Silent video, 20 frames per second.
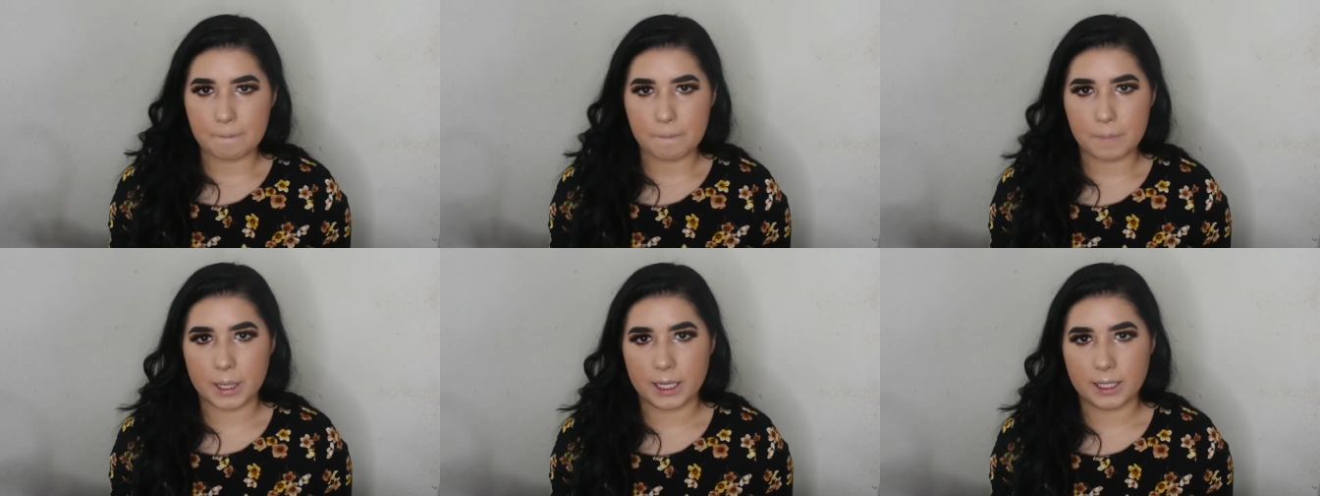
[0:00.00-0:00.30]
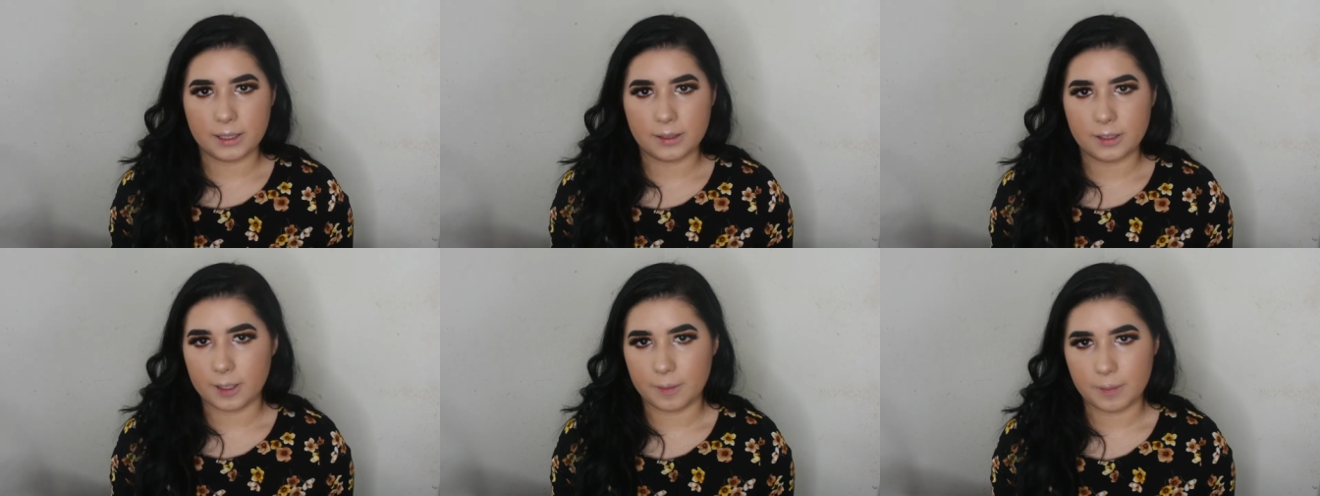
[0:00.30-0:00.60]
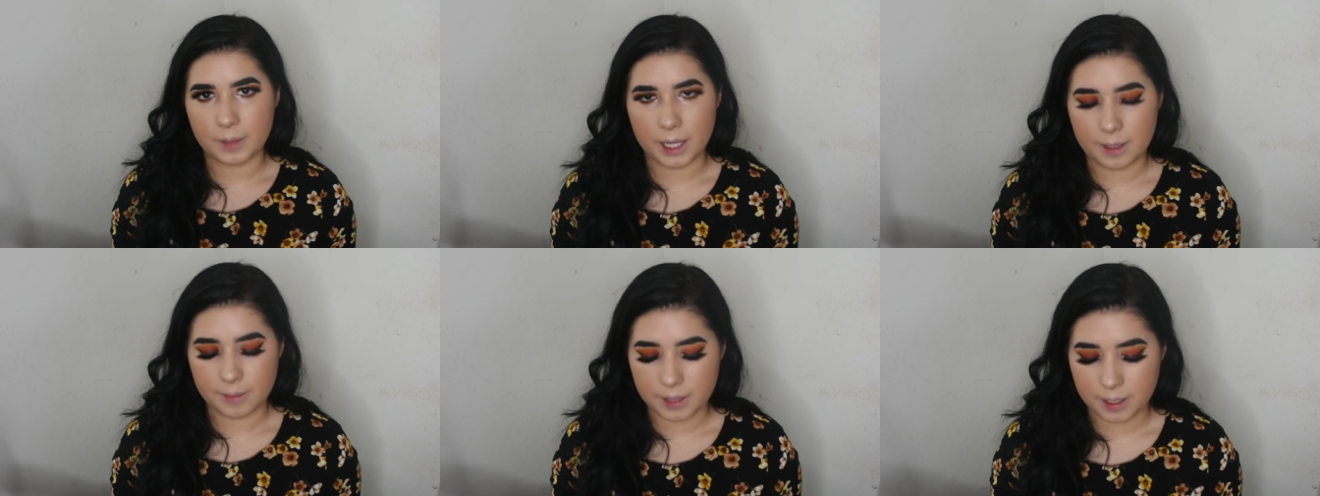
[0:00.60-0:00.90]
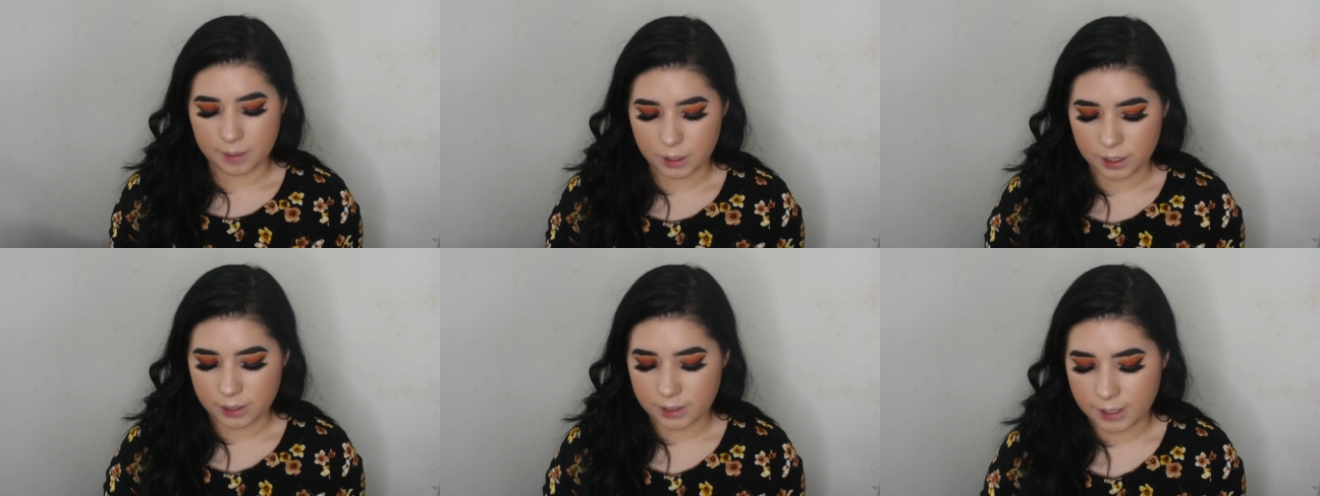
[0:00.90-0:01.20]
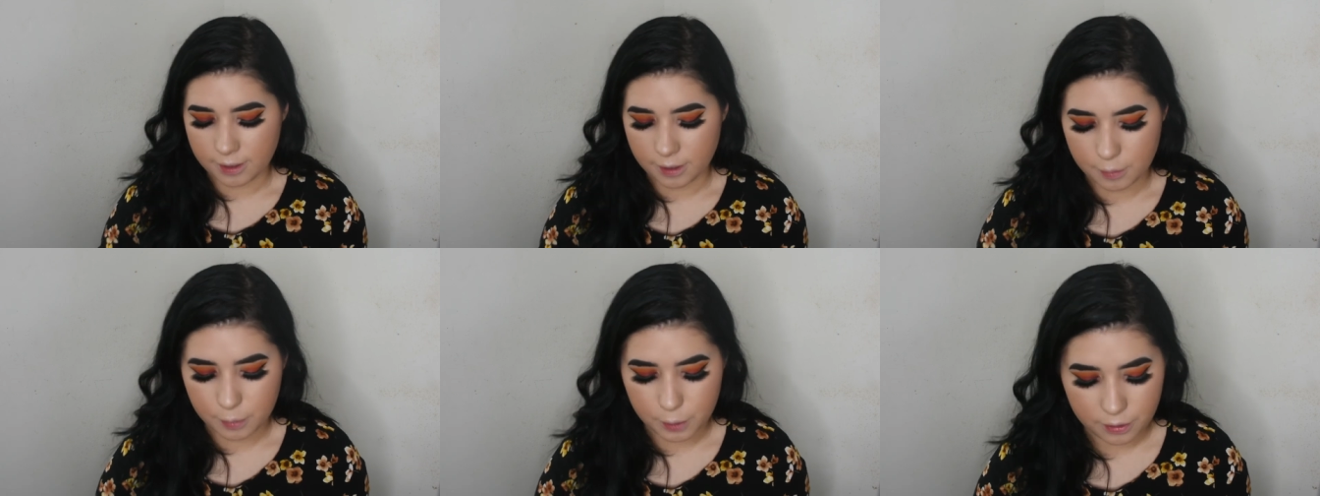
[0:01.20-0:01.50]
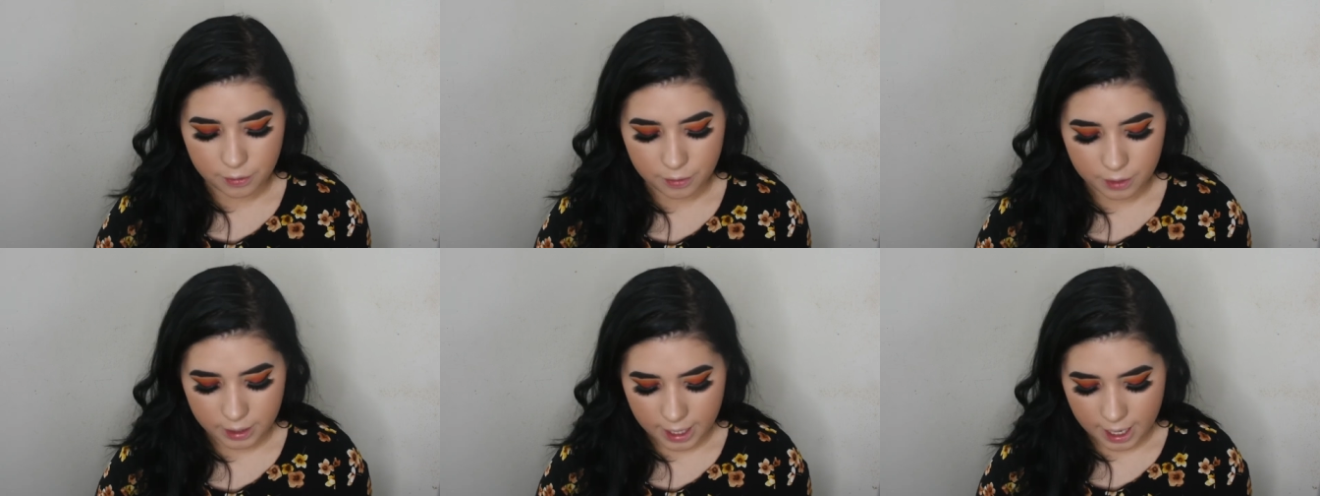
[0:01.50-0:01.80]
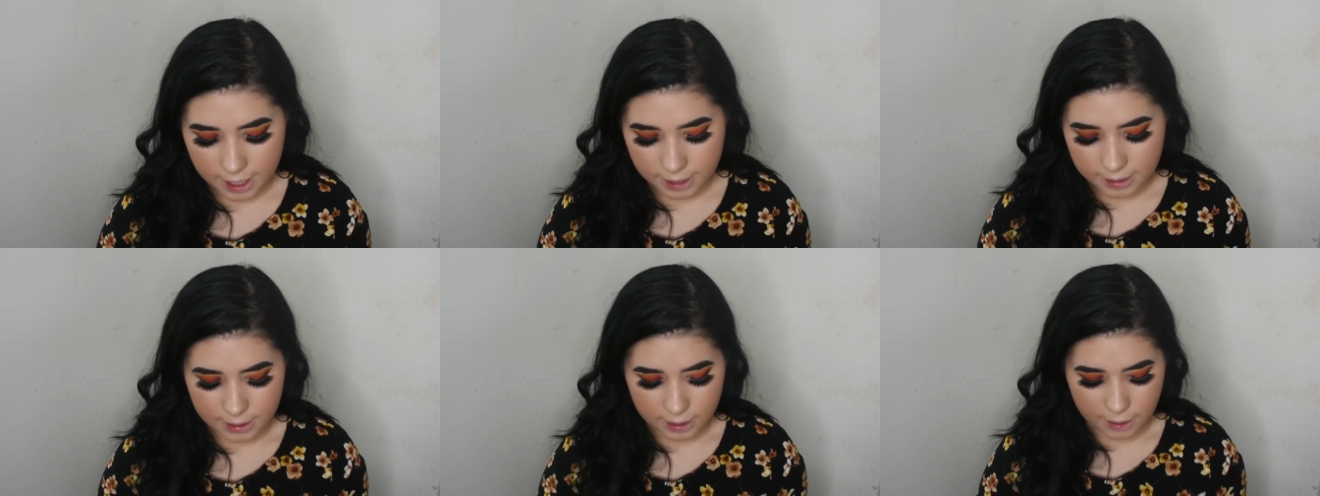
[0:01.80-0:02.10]
but sometimes I'm just in the mood for
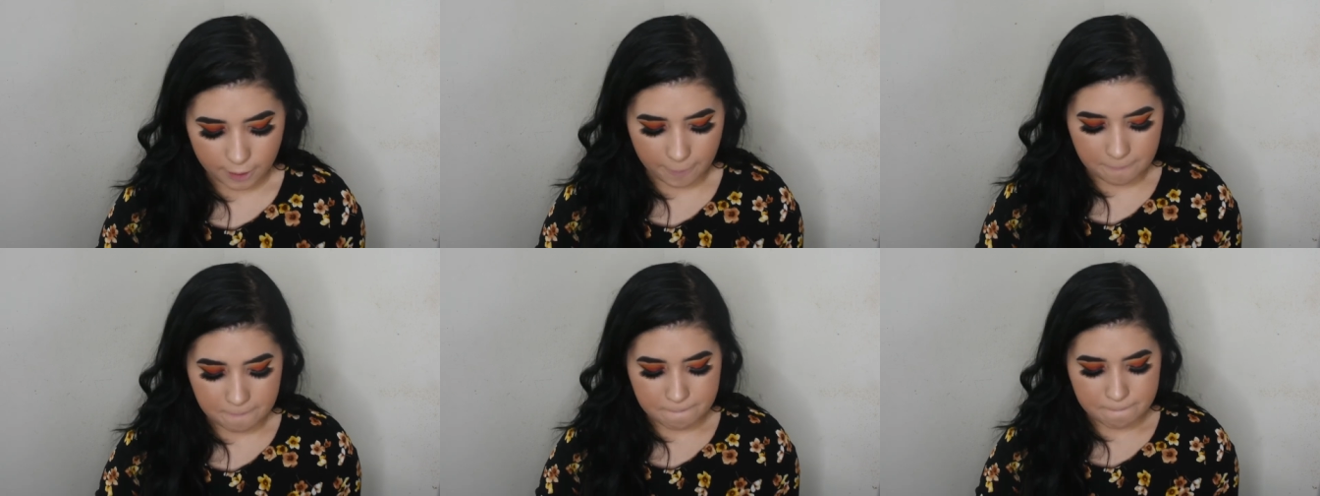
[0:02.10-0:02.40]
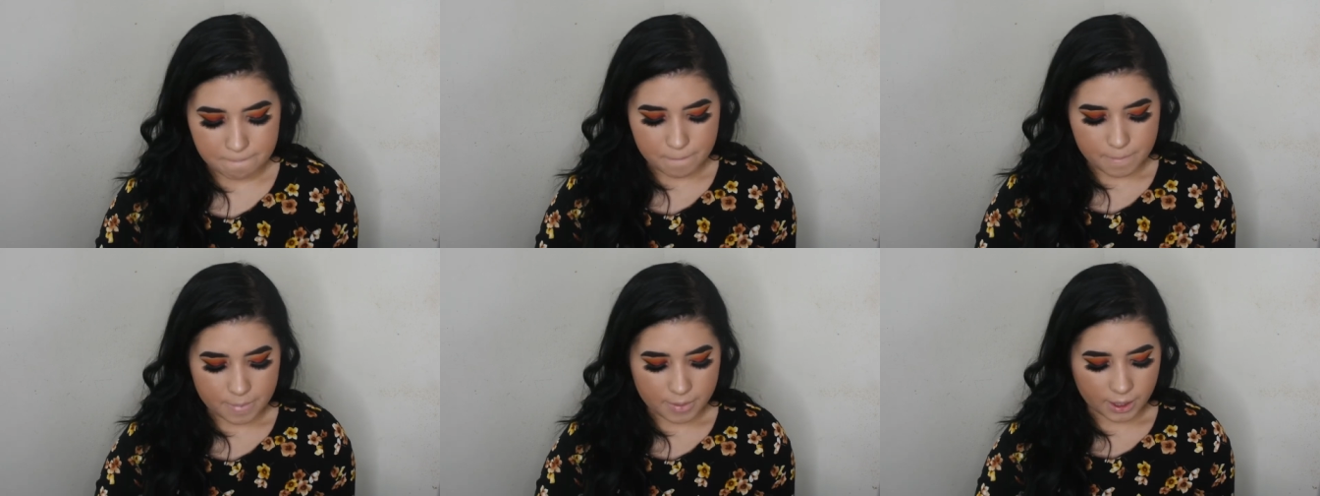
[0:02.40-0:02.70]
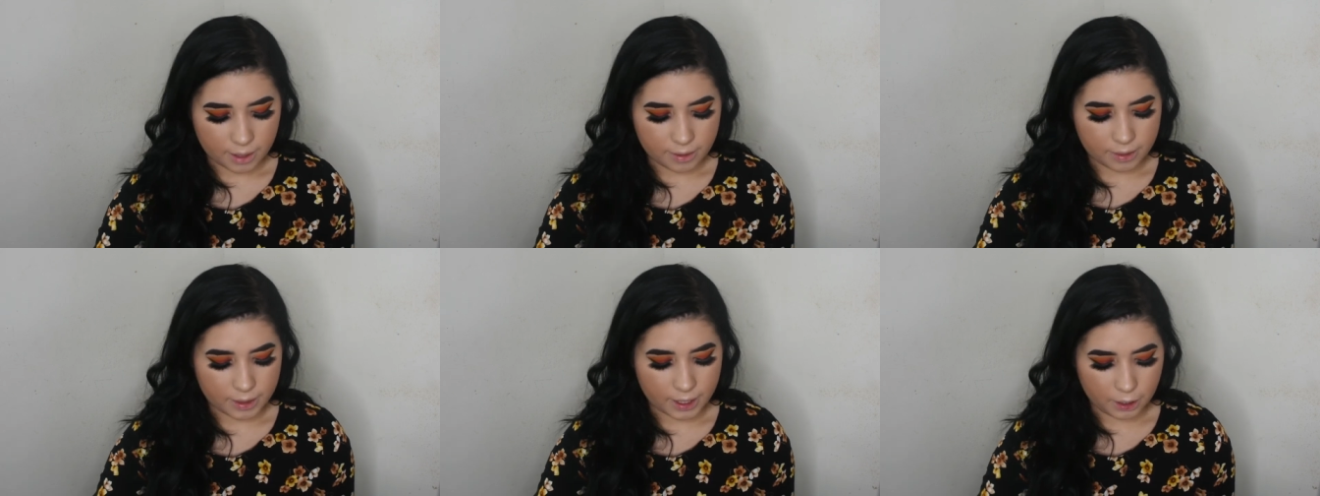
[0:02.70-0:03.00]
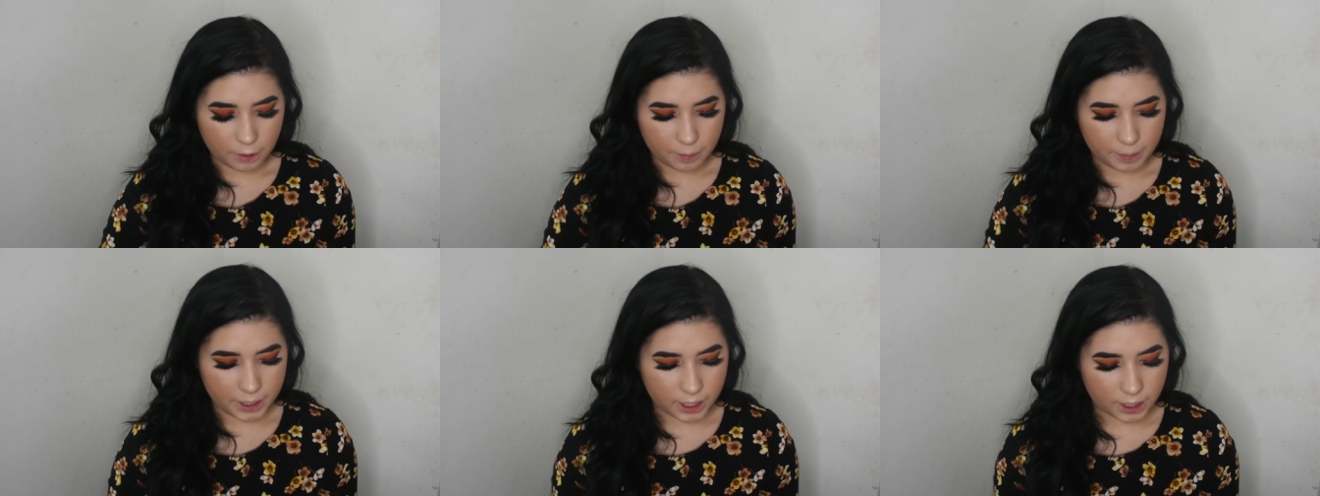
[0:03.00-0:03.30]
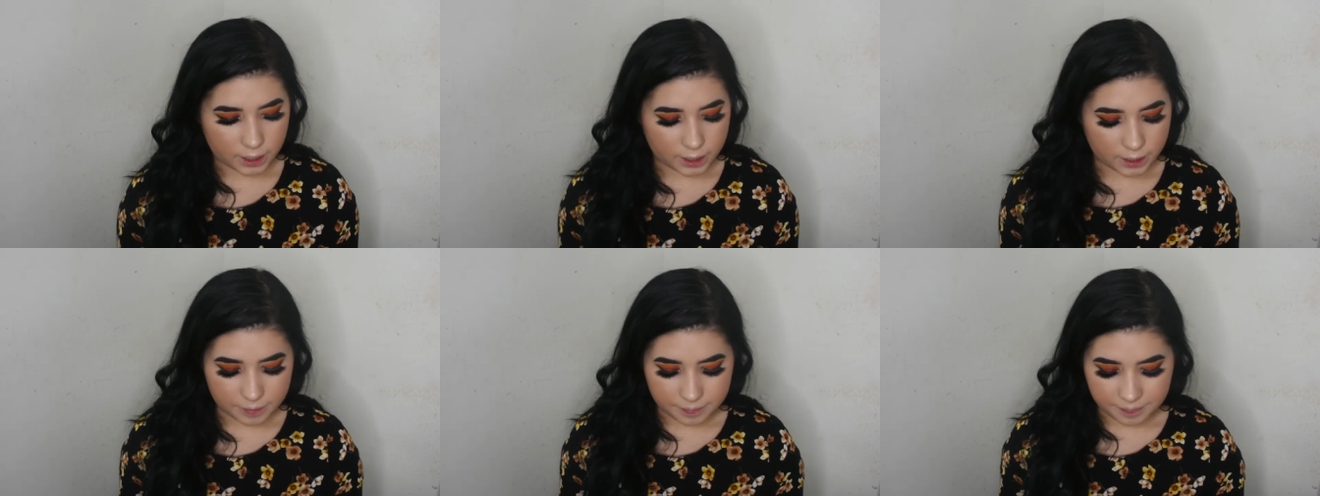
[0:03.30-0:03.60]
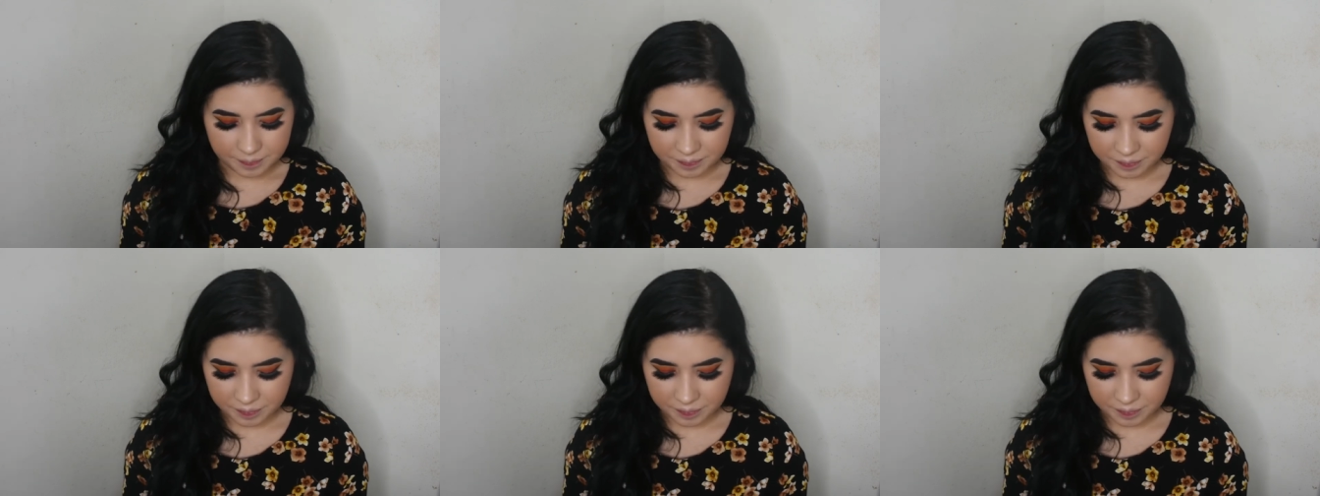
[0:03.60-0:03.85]
that, so that'll be good.